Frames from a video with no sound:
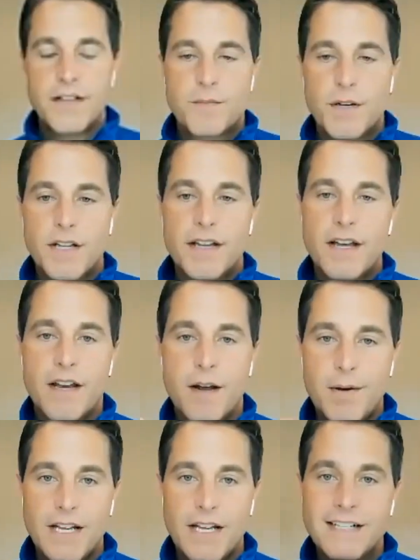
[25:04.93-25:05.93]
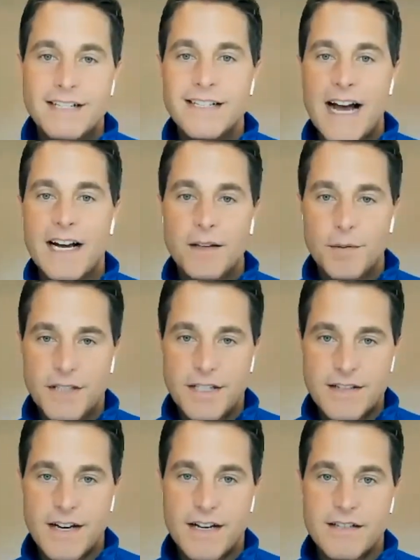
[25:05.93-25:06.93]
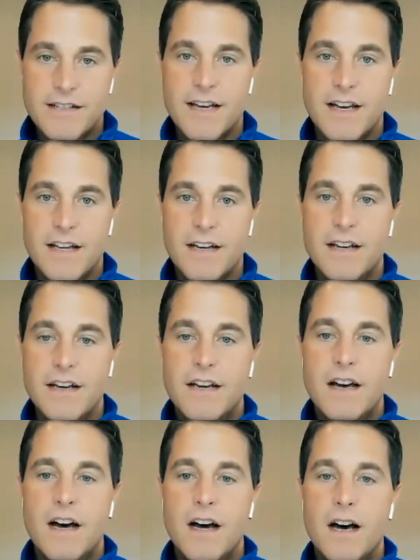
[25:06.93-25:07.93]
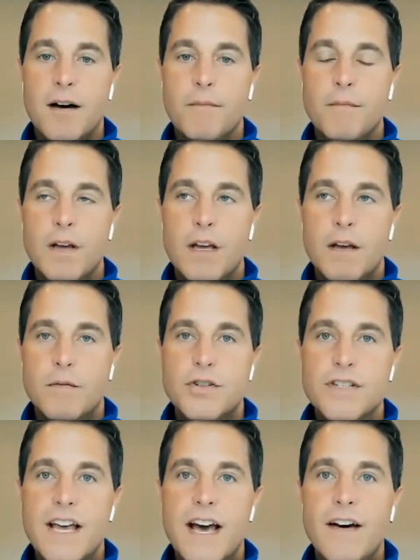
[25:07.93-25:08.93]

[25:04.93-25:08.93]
just build on that, I mean, exactly what these guys said. Just